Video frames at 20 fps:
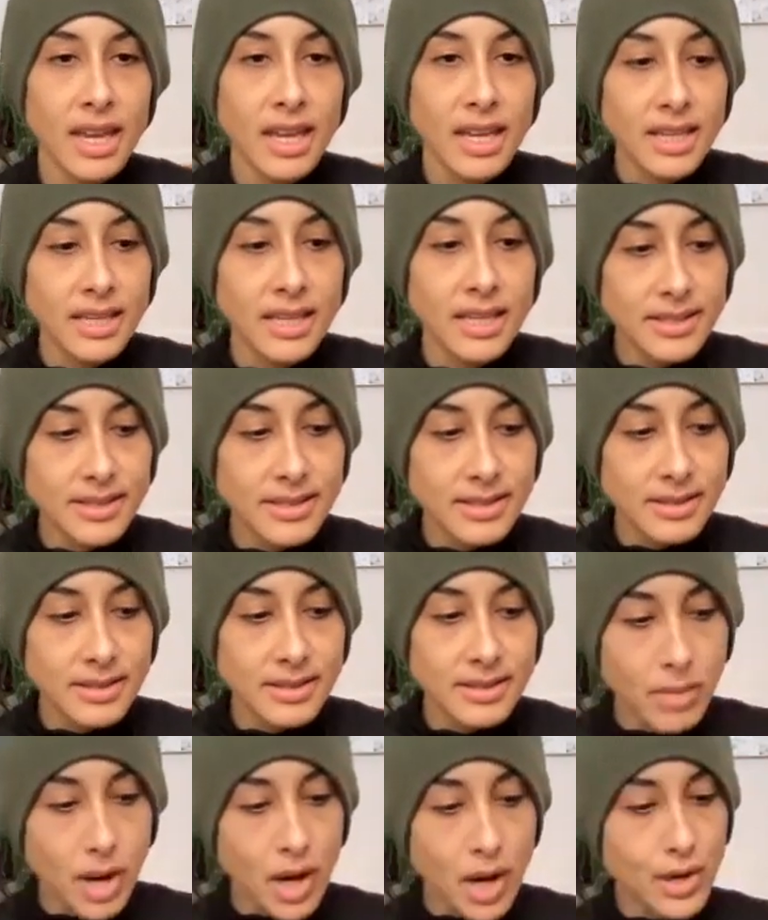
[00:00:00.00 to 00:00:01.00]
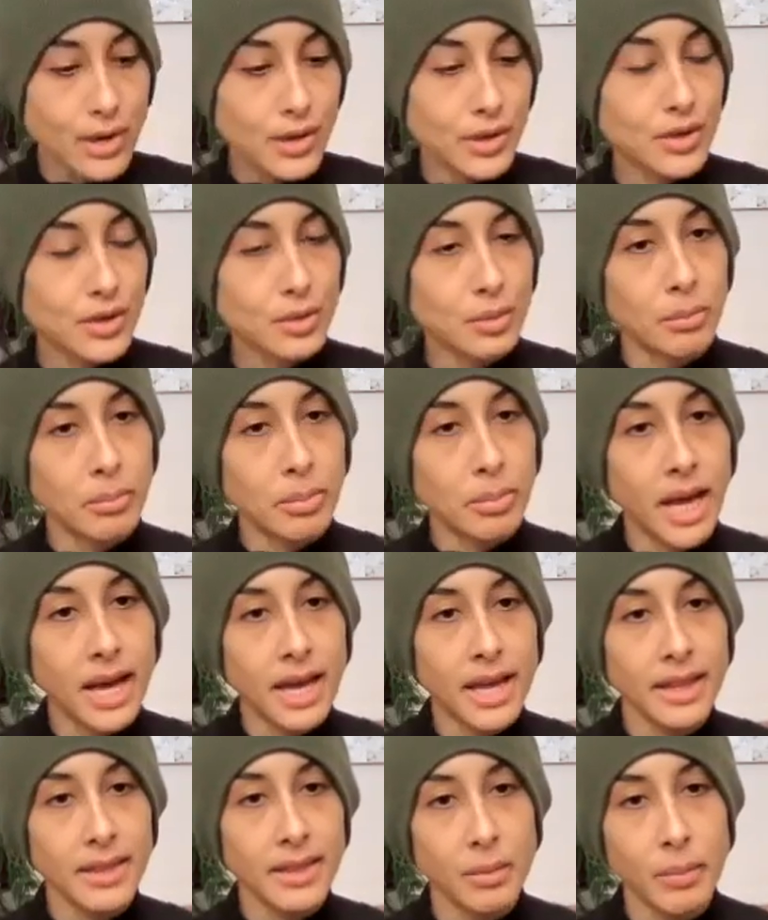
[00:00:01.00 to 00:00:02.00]
is marked
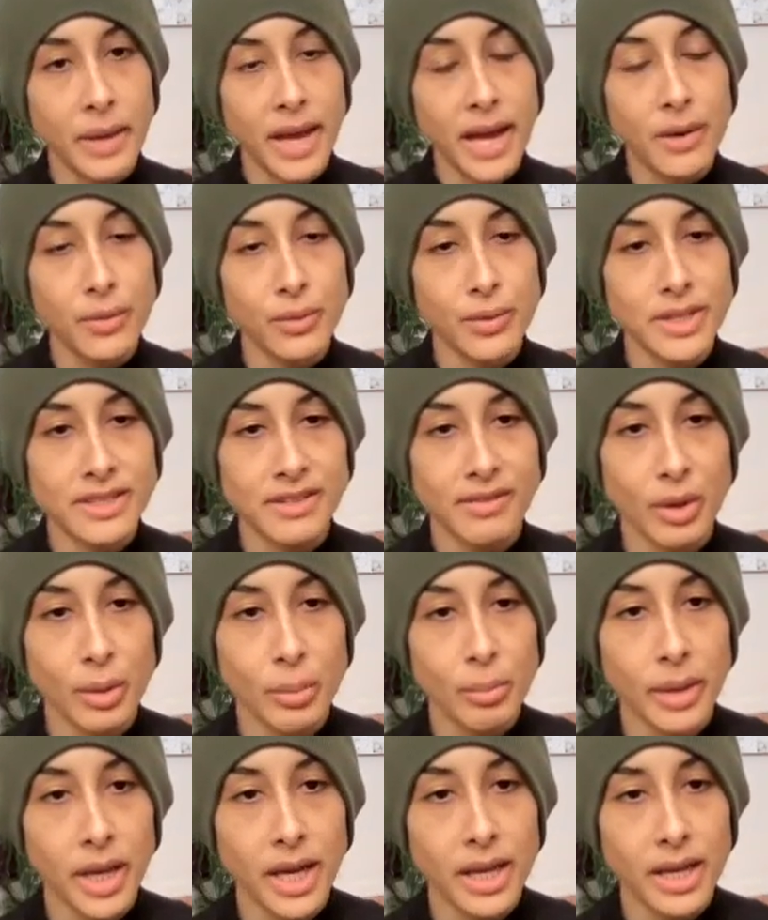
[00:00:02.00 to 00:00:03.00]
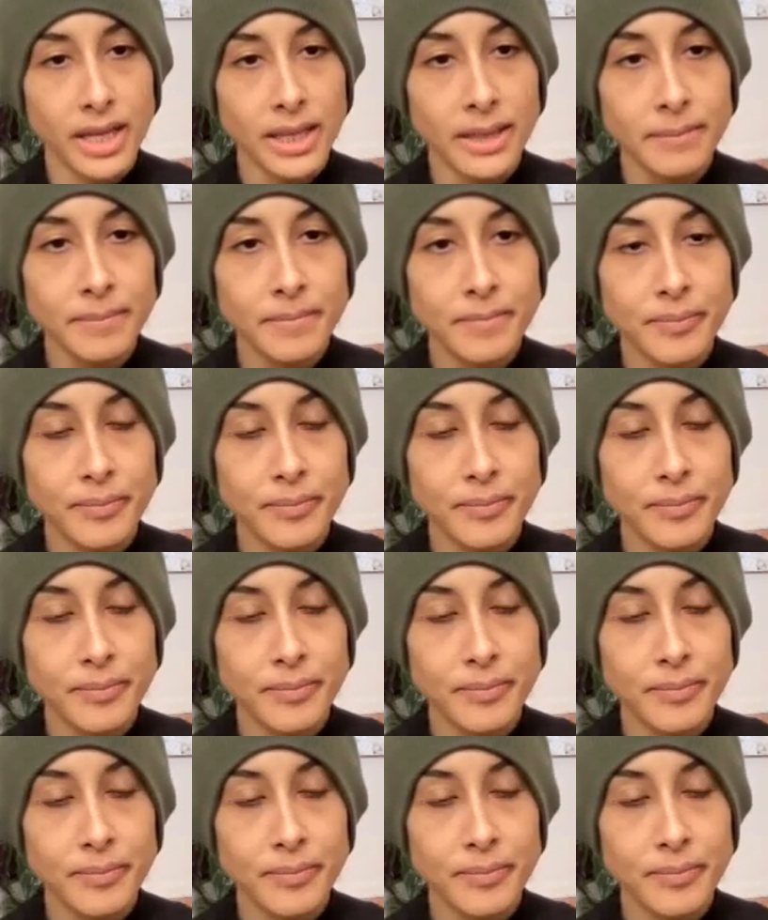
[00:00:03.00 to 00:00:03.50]
by the boundaries of our body.